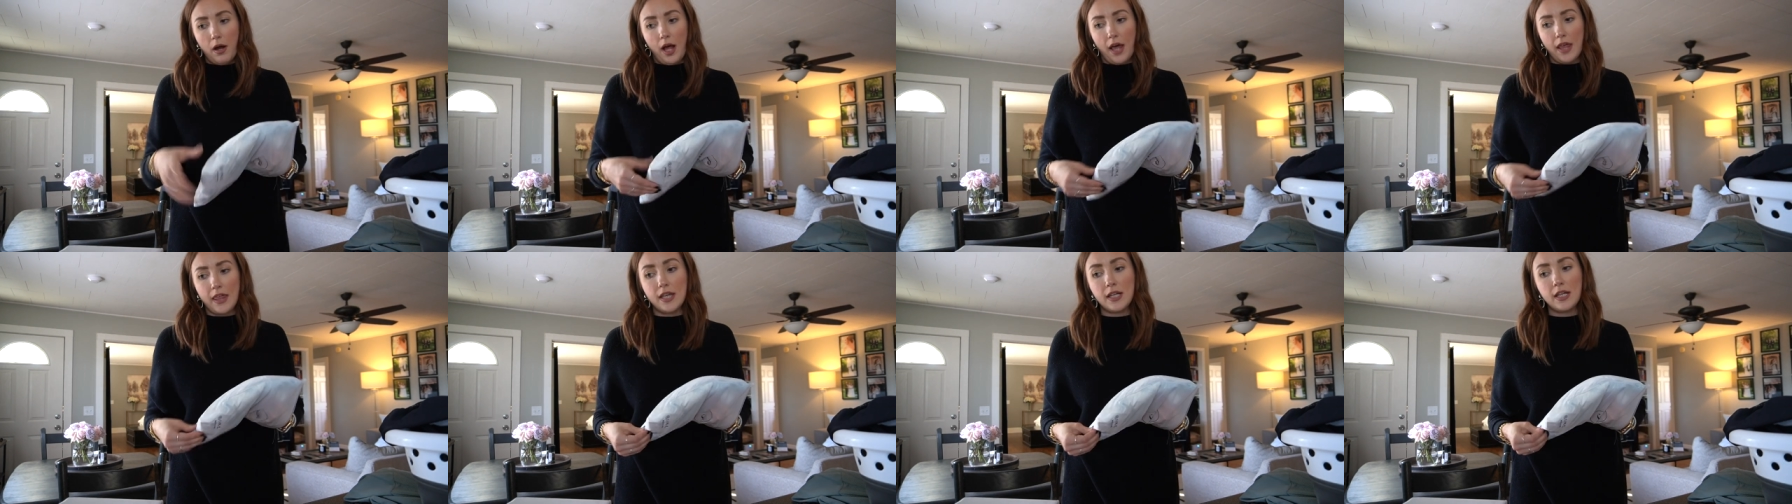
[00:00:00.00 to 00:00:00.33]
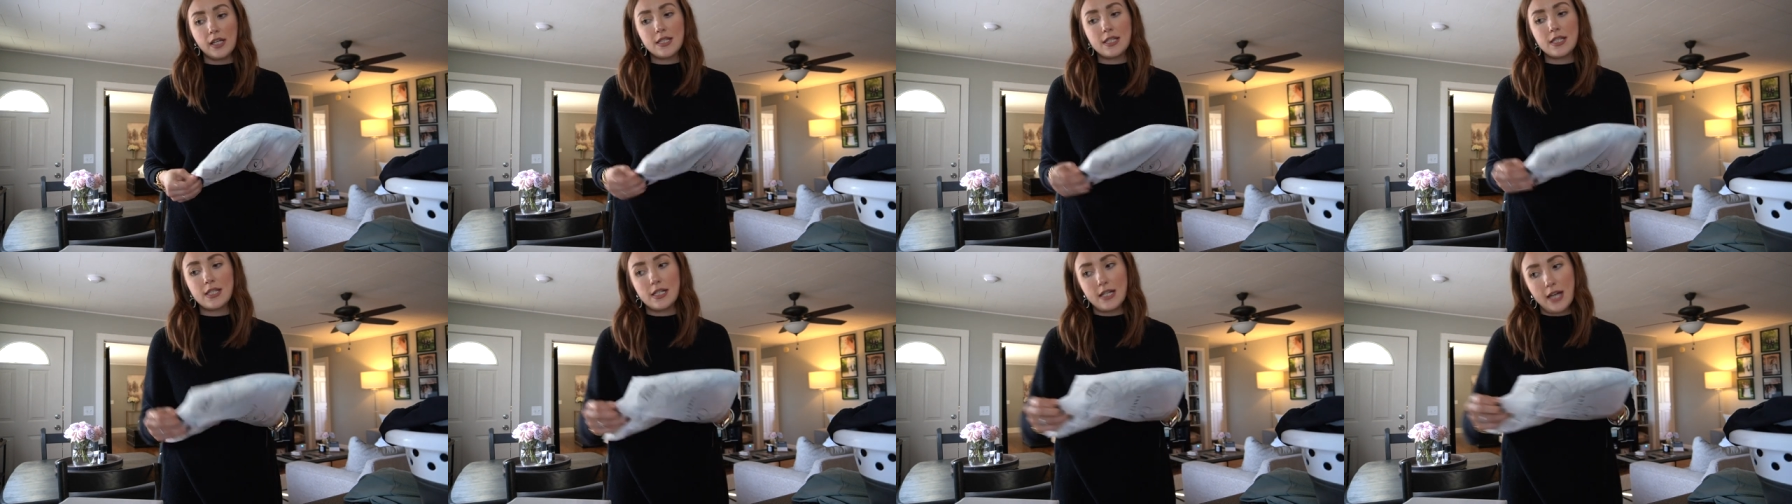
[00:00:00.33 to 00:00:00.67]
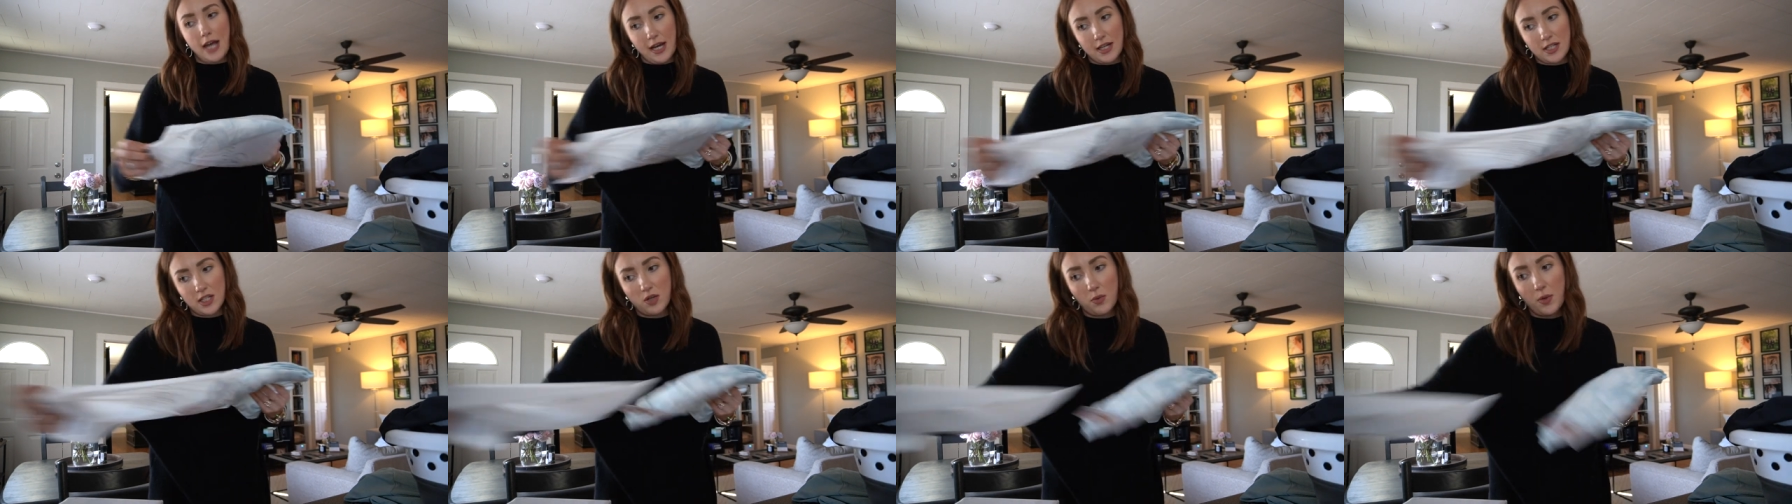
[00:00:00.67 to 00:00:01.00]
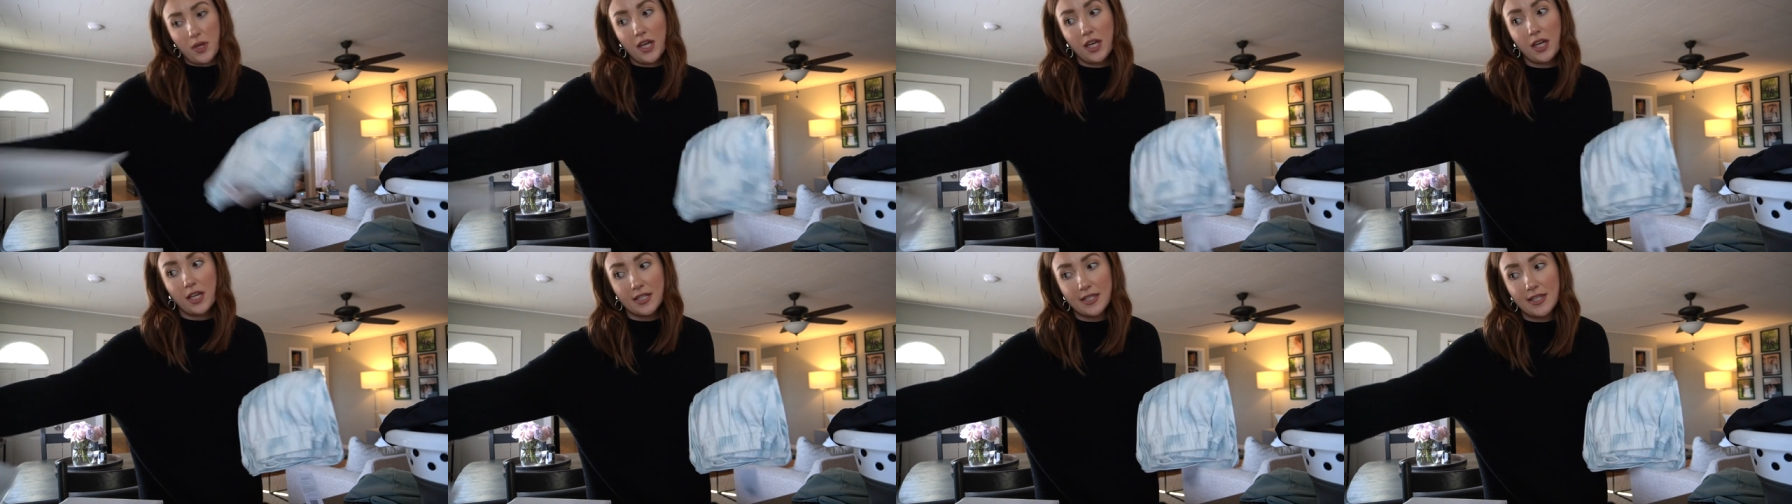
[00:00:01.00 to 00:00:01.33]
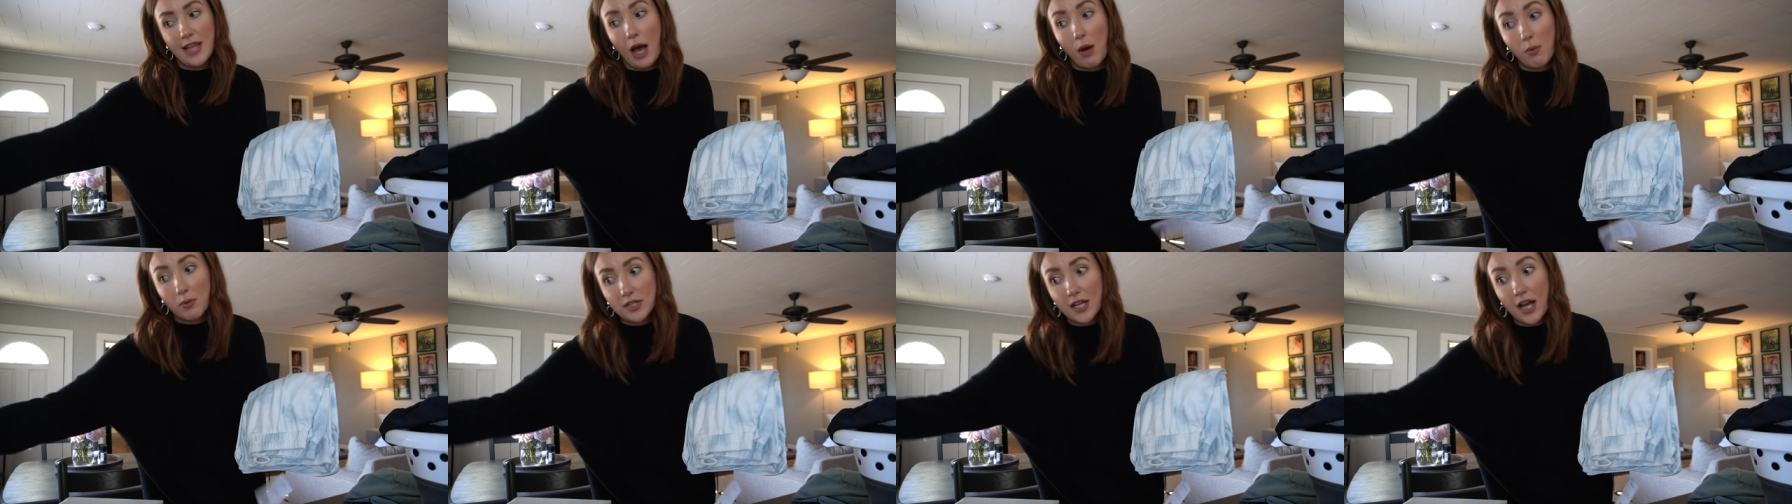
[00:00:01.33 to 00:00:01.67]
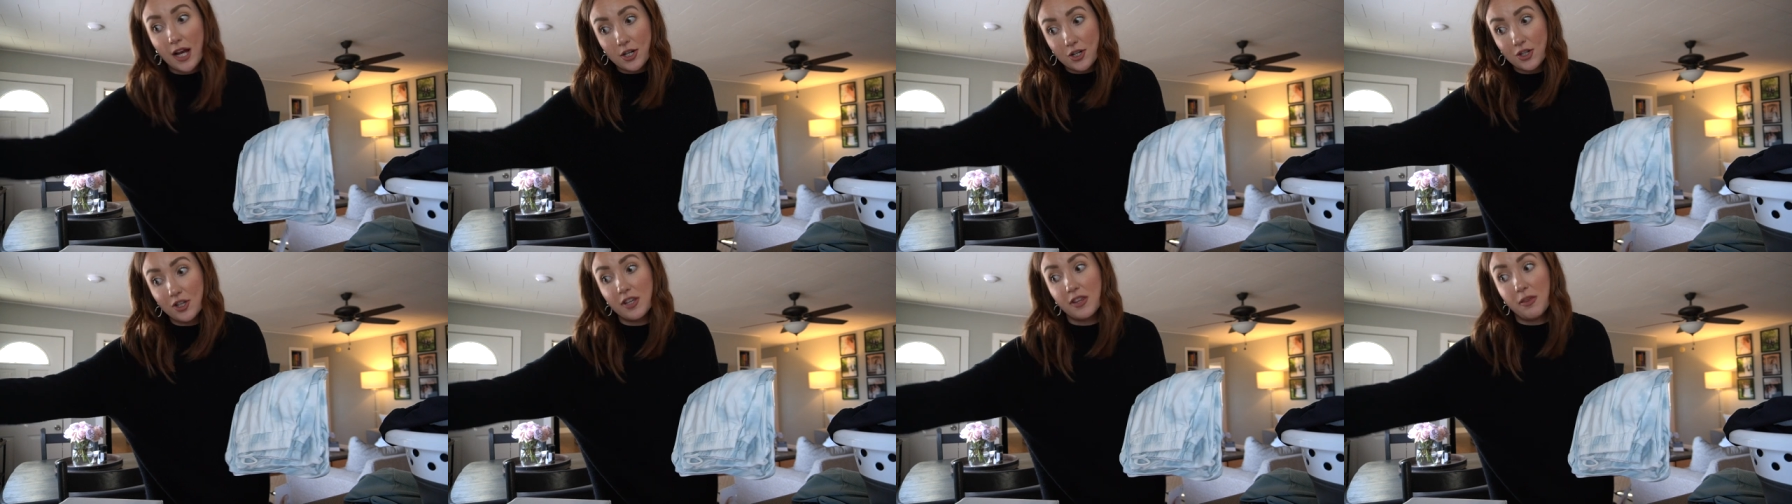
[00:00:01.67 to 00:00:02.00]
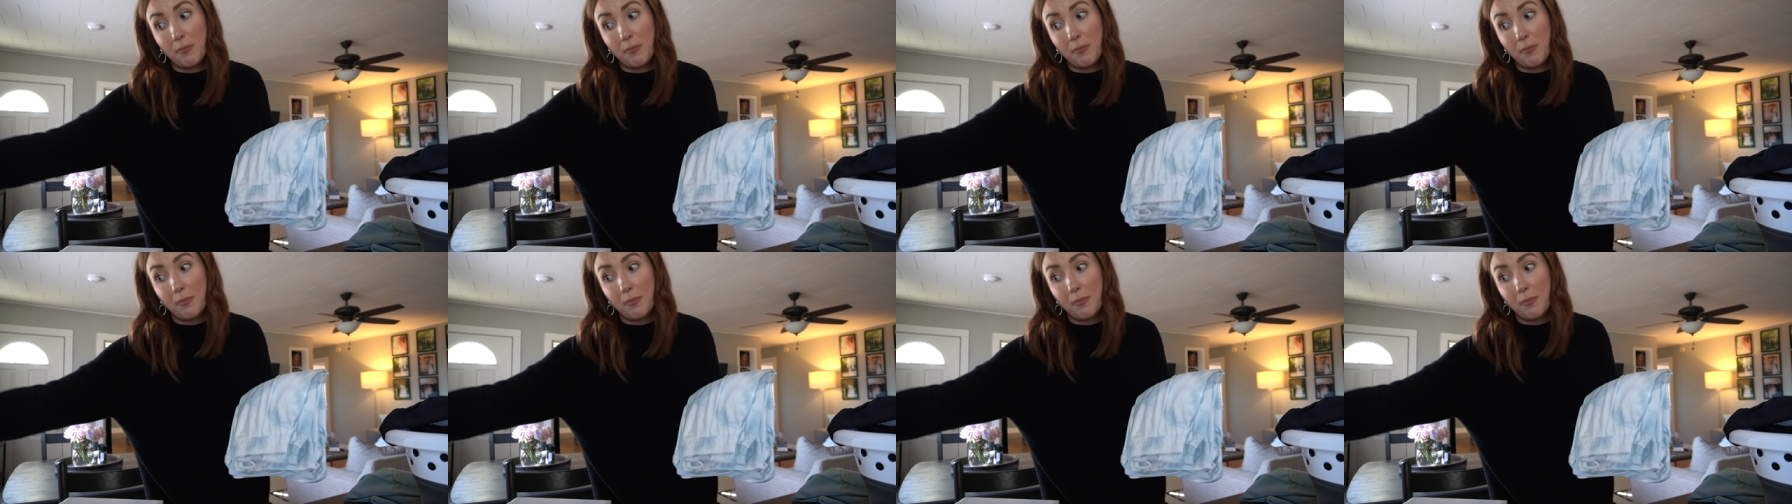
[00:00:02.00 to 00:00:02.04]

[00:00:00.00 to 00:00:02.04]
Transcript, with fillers: I think it's next week because that was actually